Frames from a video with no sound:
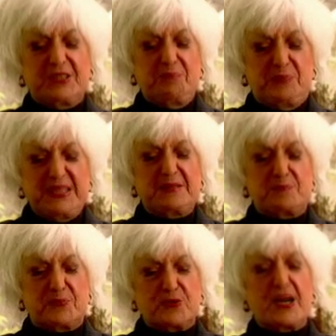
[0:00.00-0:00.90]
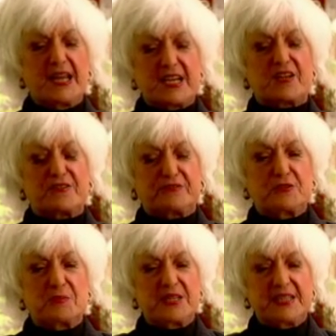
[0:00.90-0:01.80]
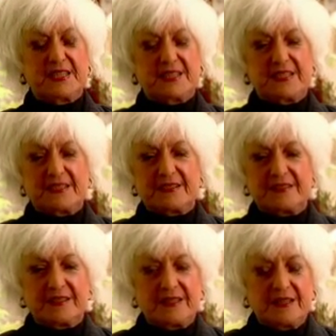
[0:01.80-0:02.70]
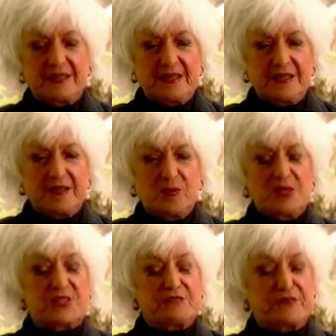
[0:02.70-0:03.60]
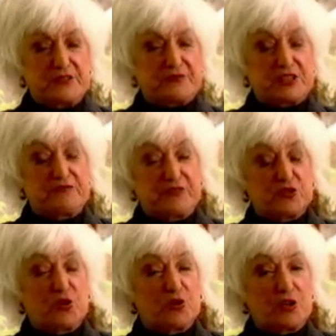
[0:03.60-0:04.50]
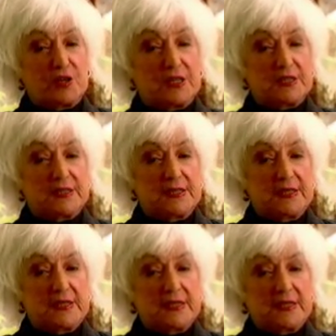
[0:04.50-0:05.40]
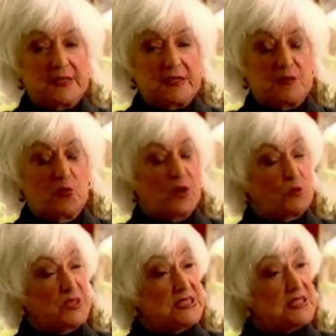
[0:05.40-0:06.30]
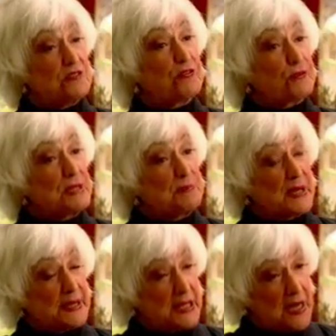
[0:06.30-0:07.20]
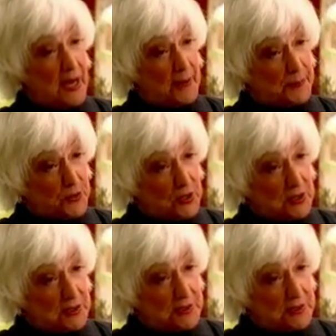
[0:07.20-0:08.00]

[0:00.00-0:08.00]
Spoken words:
The big break for me was in '54 when we did Three Penny Opera.